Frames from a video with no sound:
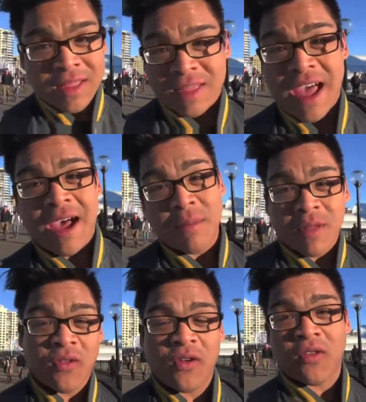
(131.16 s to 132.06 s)
The
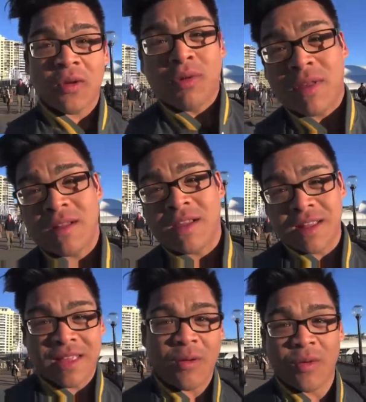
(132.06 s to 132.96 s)
atmosphere for the
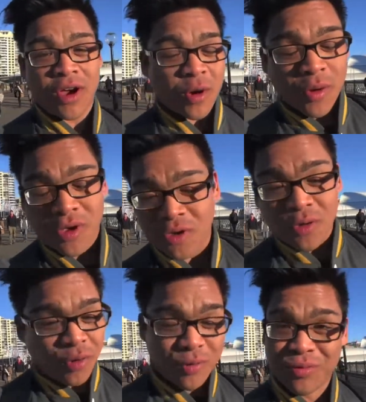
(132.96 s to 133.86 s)
Brazilians at work
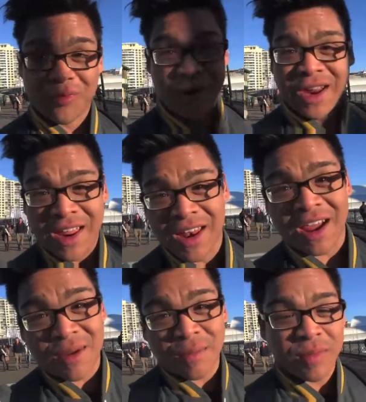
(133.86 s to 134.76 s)
was really
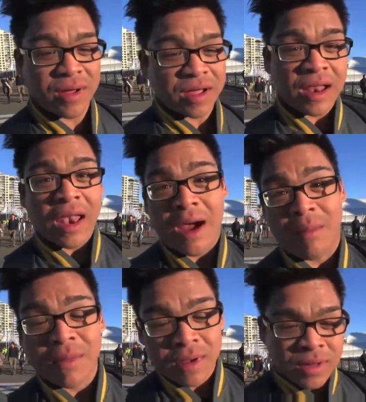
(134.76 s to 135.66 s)
like
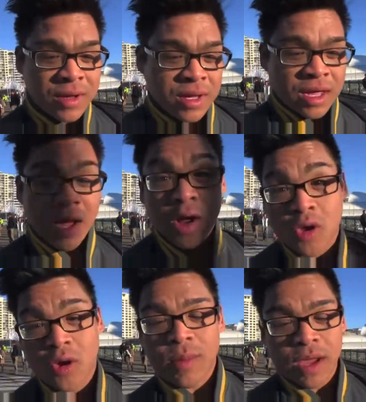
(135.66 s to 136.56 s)
glum and
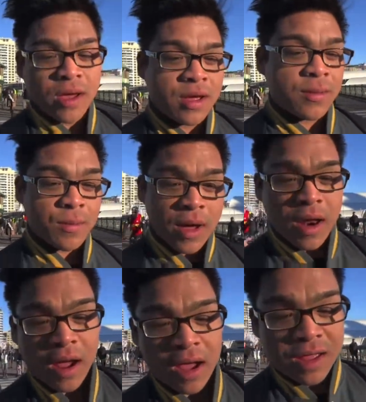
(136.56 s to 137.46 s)
gloomy,
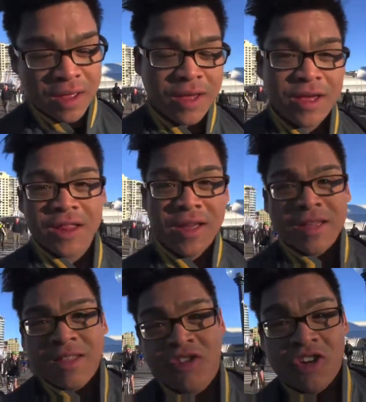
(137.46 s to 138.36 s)
but uh,
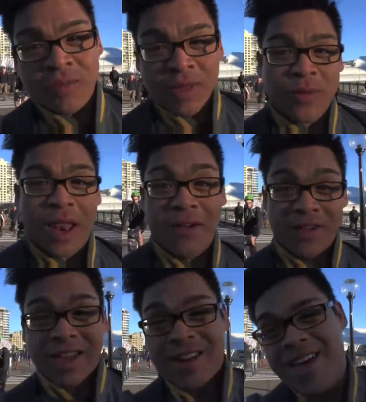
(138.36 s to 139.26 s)
the Germans were
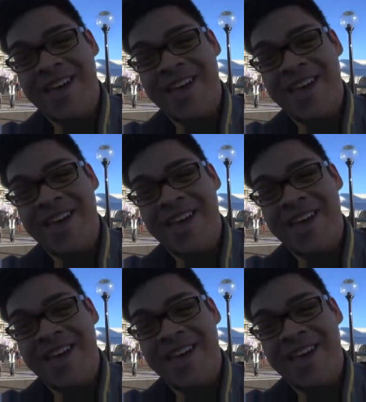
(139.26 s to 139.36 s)
loving it.